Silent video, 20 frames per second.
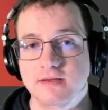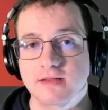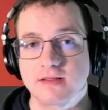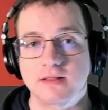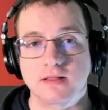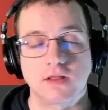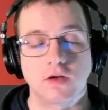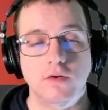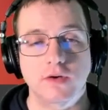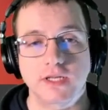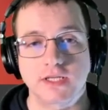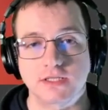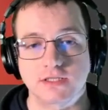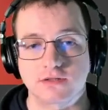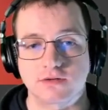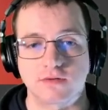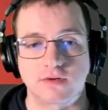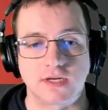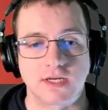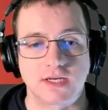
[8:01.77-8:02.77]
loading
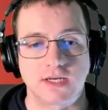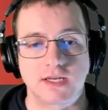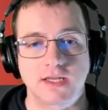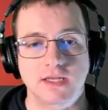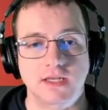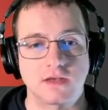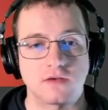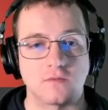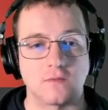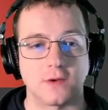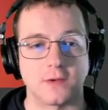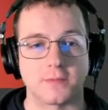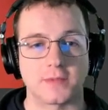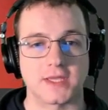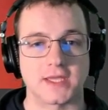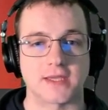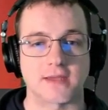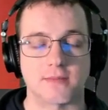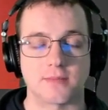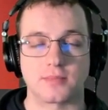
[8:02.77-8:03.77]
screen, you will
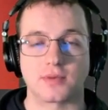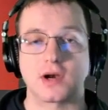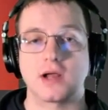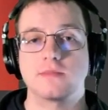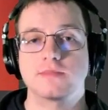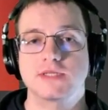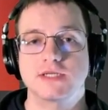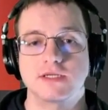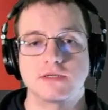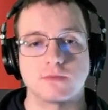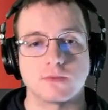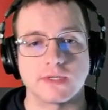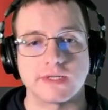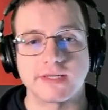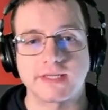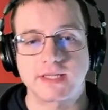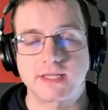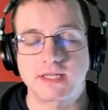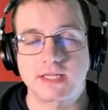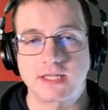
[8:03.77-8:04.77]
be prompted
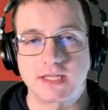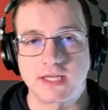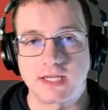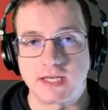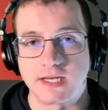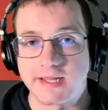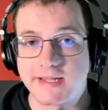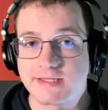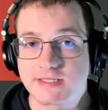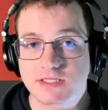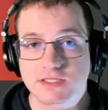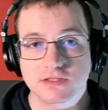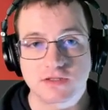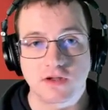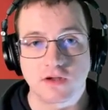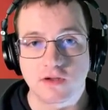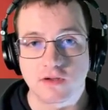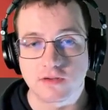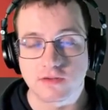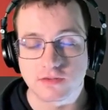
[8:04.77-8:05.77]
with an
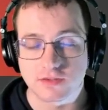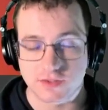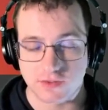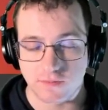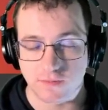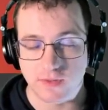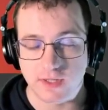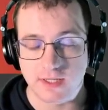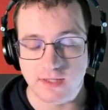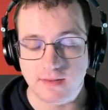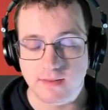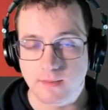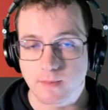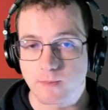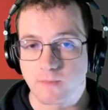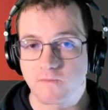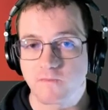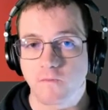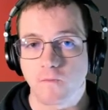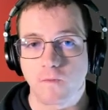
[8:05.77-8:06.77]
install screen
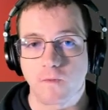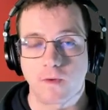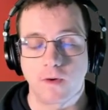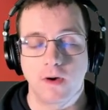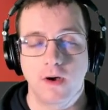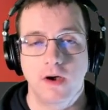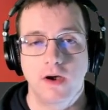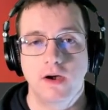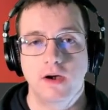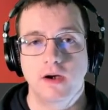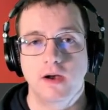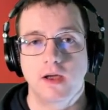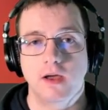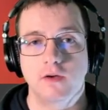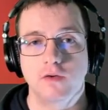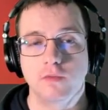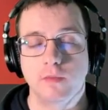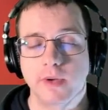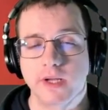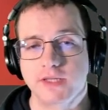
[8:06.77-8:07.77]
for
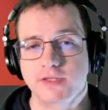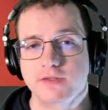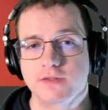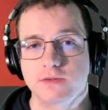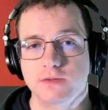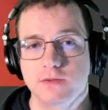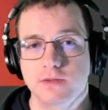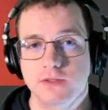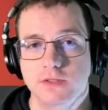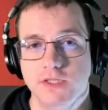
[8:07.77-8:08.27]
Ubuntu.